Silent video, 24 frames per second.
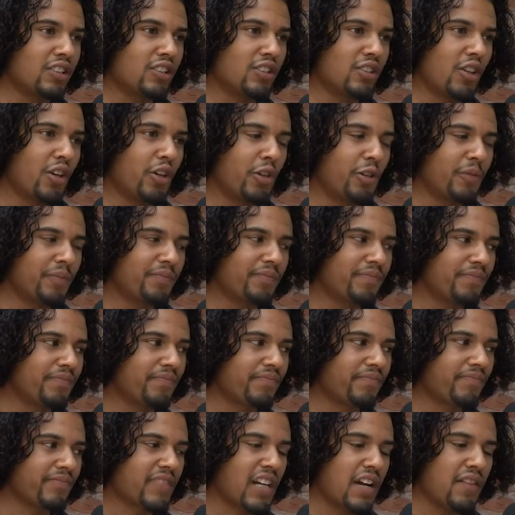So
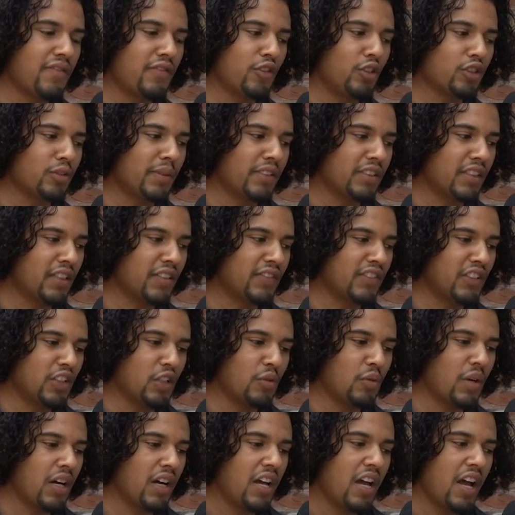I thought to myself, you
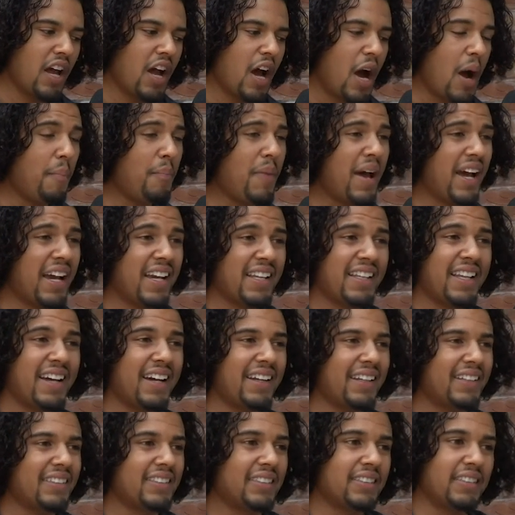know what? I'm backing out
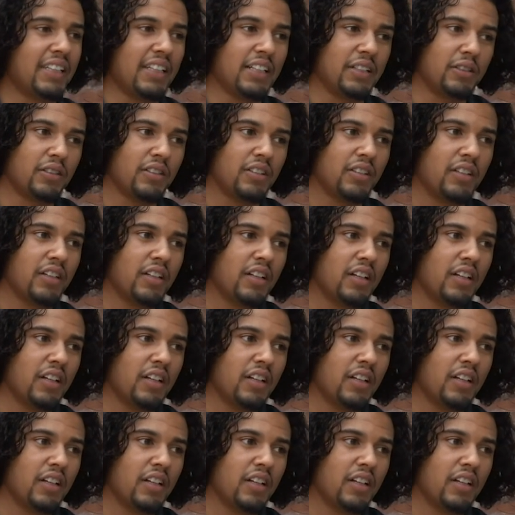of this deal.